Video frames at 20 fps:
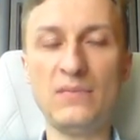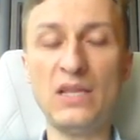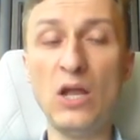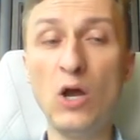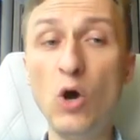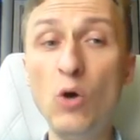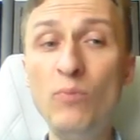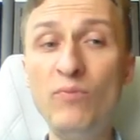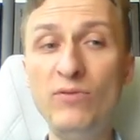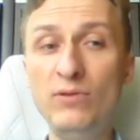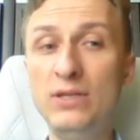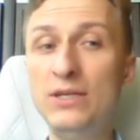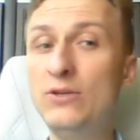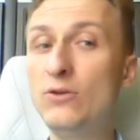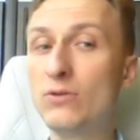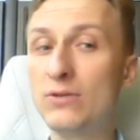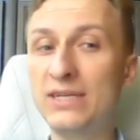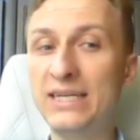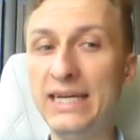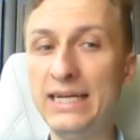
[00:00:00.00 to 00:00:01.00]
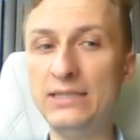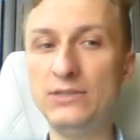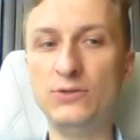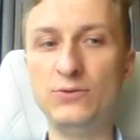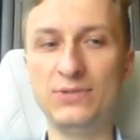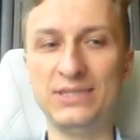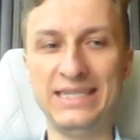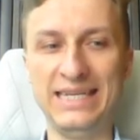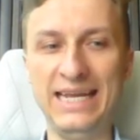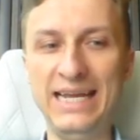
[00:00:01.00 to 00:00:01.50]
Hopefully you'll get
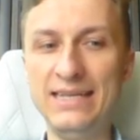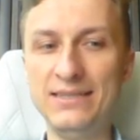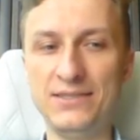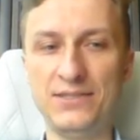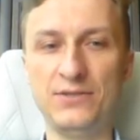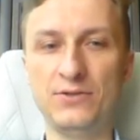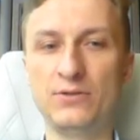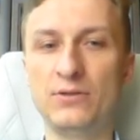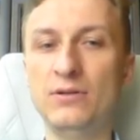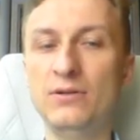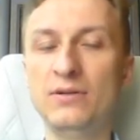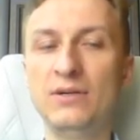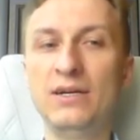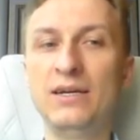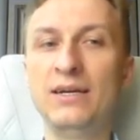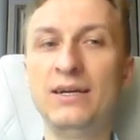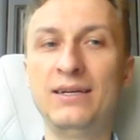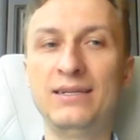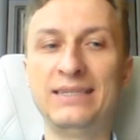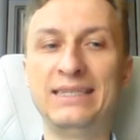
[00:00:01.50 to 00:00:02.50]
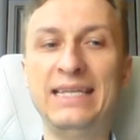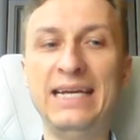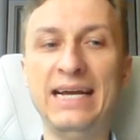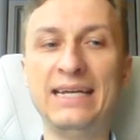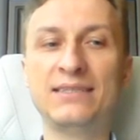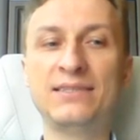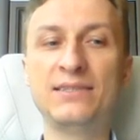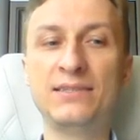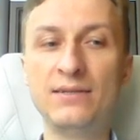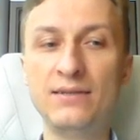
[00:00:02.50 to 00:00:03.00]
to the answer
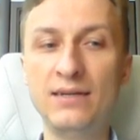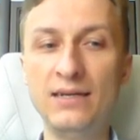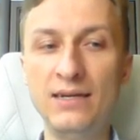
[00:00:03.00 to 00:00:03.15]
that